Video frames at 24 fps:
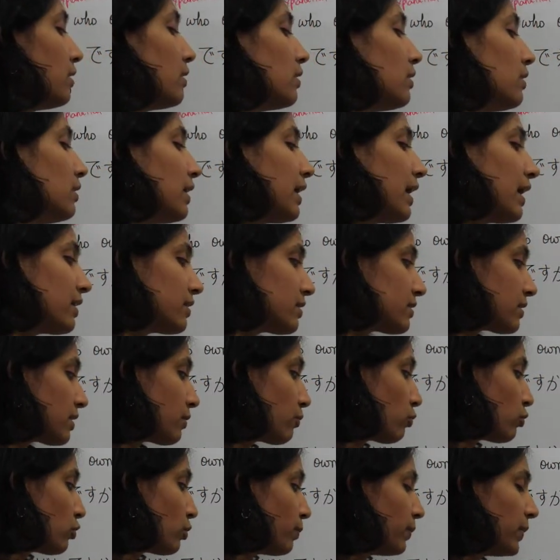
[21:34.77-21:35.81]
The answer
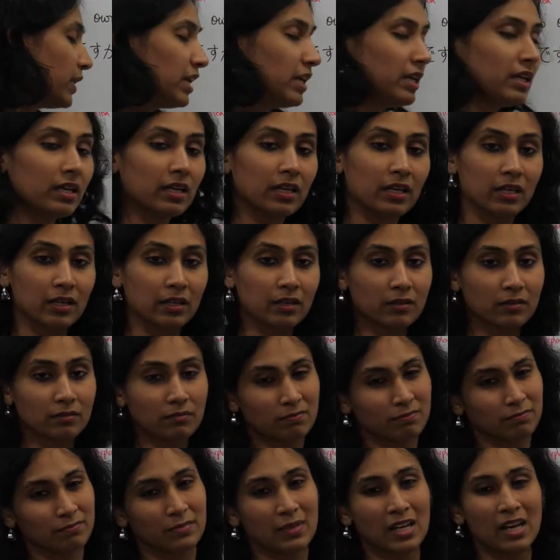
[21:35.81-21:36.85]
would be
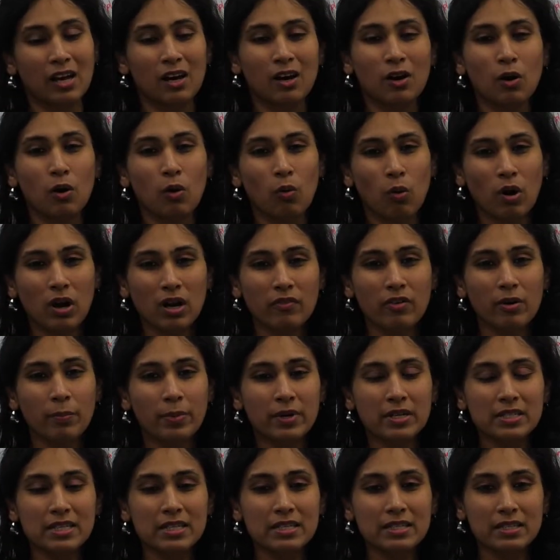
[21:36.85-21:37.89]
whatever
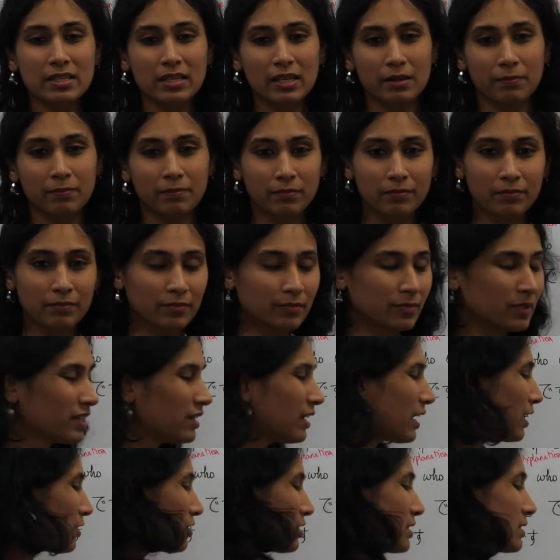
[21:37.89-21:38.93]
person's name.
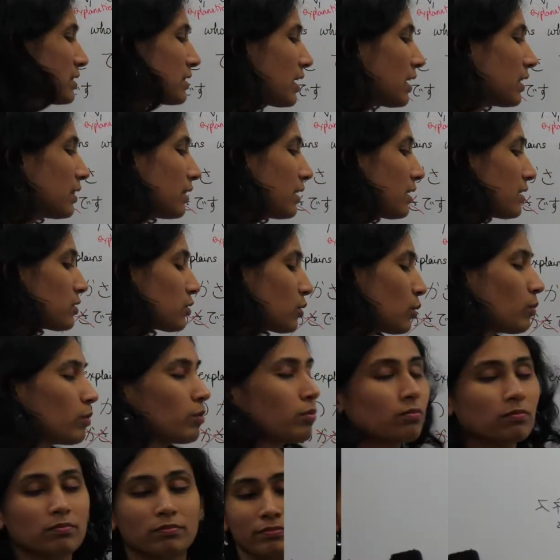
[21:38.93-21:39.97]
Raji-san desu.
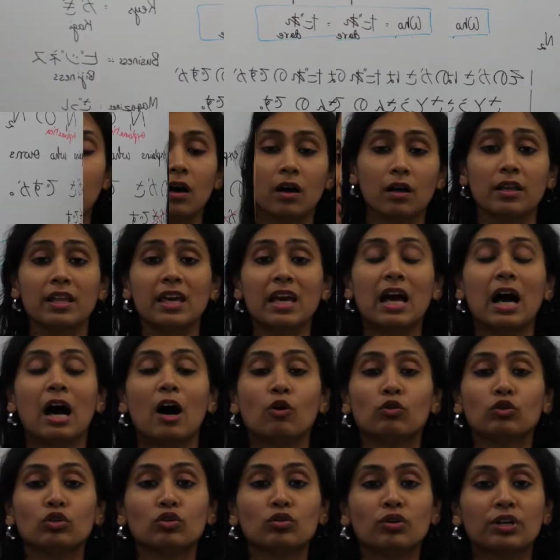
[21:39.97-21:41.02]
Learning
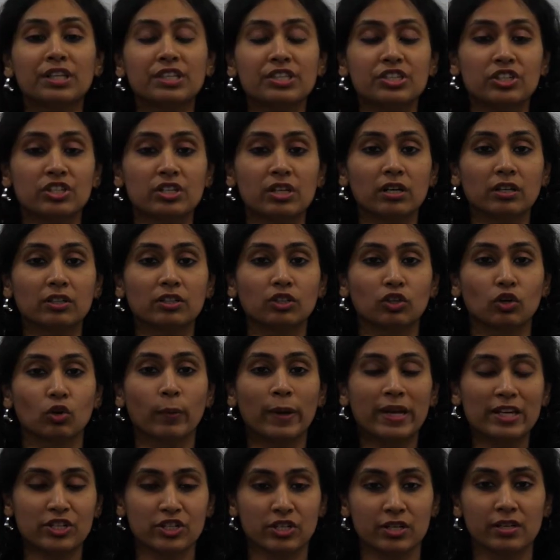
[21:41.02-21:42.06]
how to construct
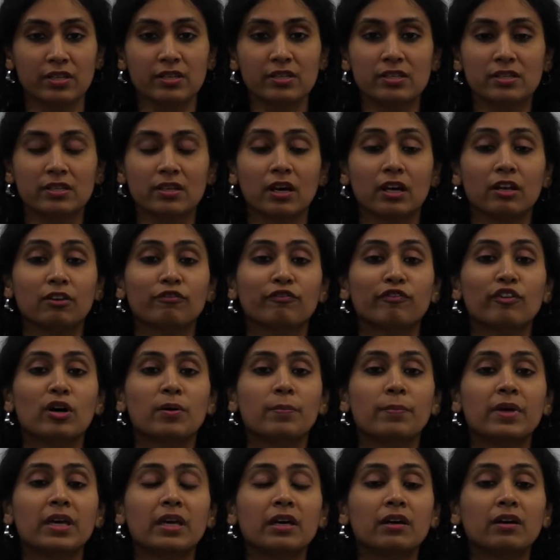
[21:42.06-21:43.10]
questions
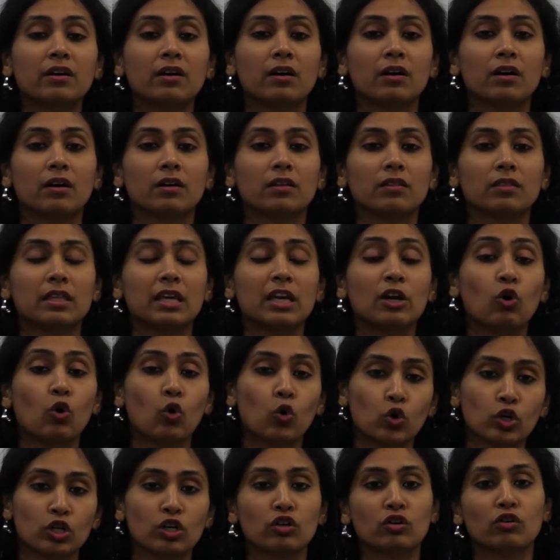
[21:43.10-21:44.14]
confirming the
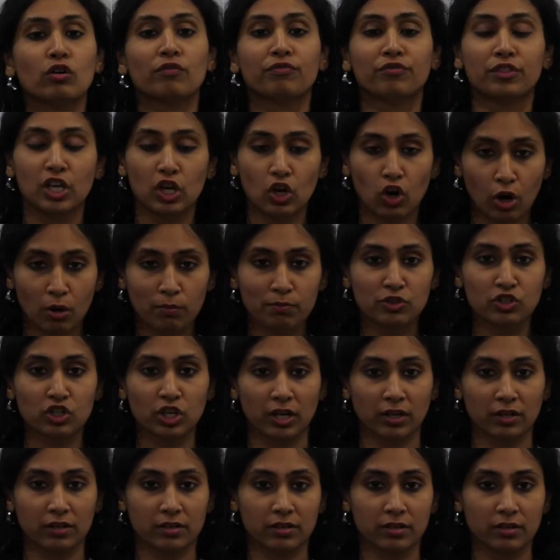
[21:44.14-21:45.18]
owner of the
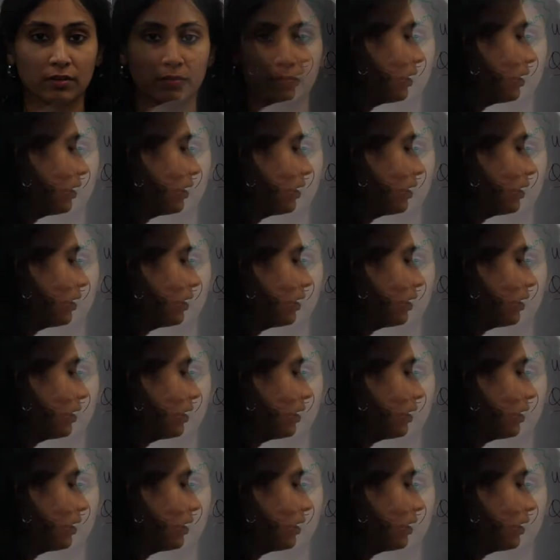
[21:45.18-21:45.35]
object.